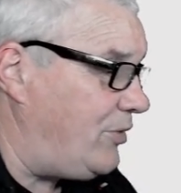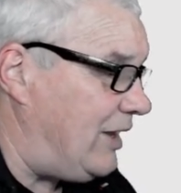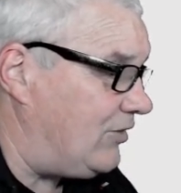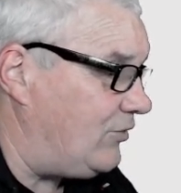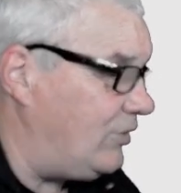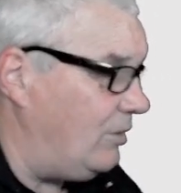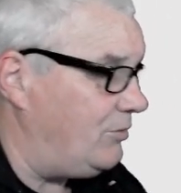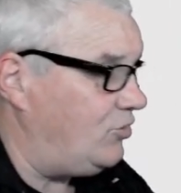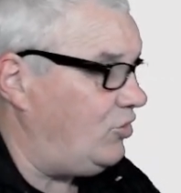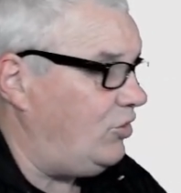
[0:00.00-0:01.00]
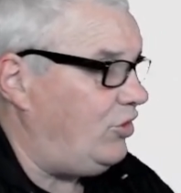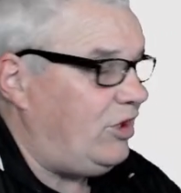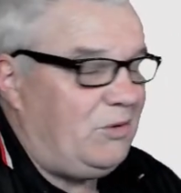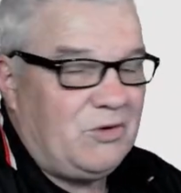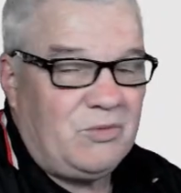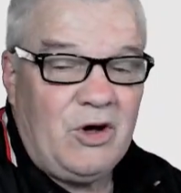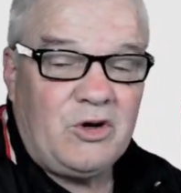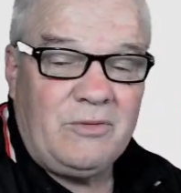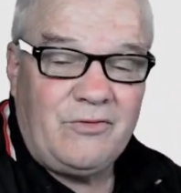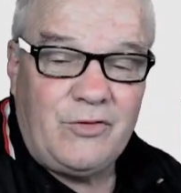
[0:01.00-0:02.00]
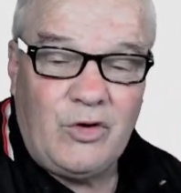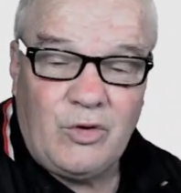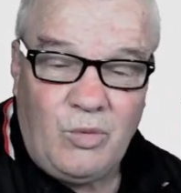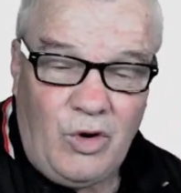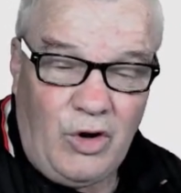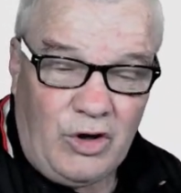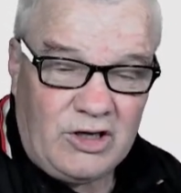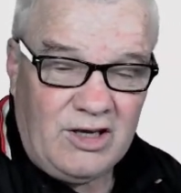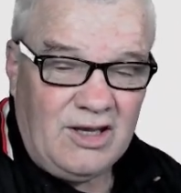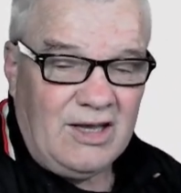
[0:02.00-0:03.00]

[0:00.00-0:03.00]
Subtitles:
thanks for the opportunity, would welcome further work,